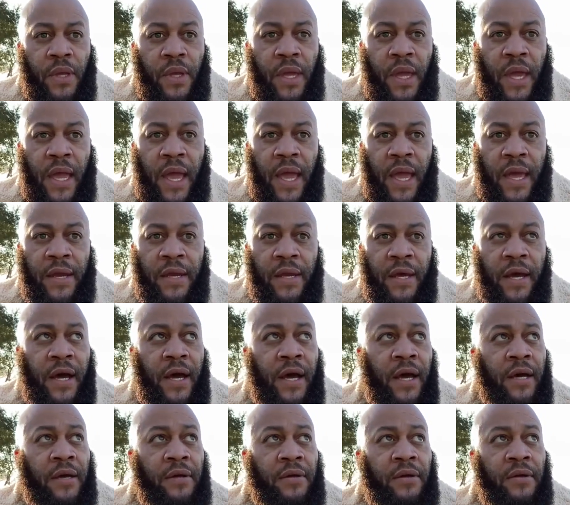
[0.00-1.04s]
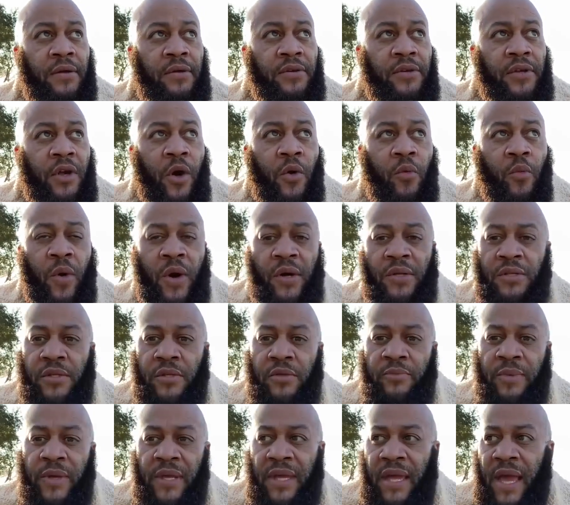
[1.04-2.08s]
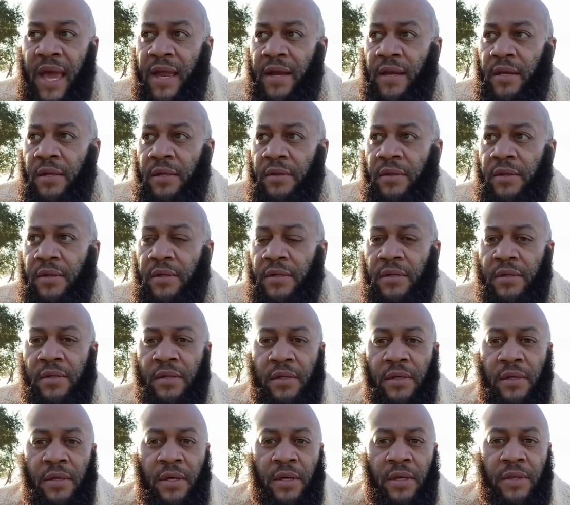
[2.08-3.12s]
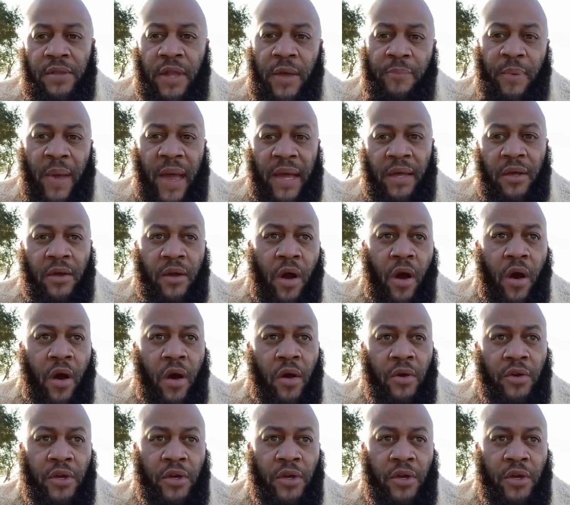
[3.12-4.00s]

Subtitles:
and don't want to be at the beck and call.